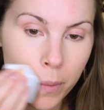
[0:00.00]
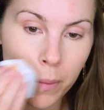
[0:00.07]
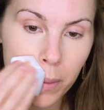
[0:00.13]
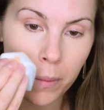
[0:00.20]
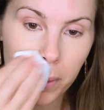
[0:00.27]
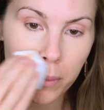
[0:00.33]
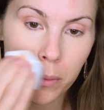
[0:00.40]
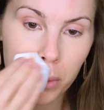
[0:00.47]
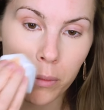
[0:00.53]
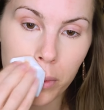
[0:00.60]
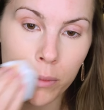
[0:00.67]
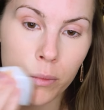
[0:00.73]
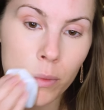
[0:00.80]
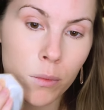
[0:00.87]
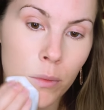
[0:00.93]

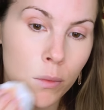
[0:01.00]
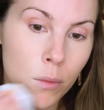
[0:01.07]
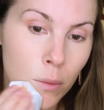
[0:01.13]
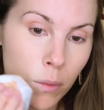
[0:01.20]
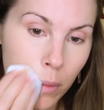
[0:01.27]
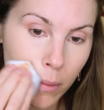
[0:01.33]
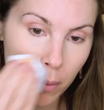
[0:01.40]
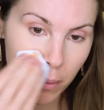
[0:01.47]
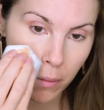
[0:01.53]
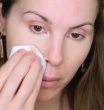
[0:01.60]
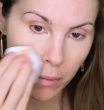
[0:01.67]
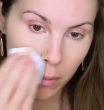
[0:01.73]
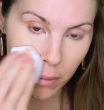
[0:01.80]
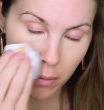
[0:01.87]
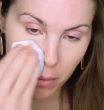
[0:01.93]

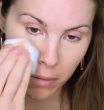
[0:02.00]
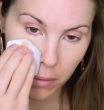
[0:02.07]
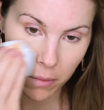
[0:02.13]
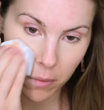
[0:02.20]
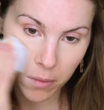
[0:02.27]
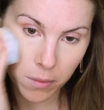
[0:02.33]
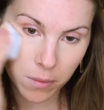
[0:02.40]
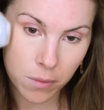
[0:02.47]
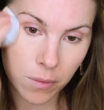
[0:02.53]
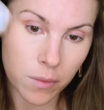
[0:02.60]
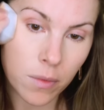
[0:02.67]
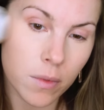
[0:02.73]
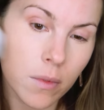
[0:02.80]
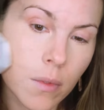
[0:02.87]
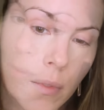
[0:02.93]

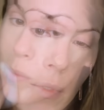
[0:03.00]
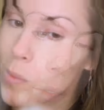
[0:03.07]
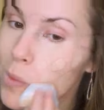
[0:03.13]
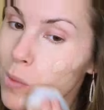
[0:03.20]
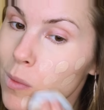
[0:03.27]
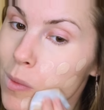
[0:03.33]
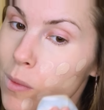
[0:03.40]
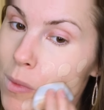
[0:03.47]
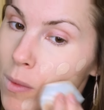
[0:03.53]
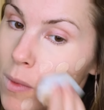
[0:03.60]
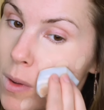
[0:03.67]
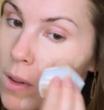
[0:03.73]
(silence)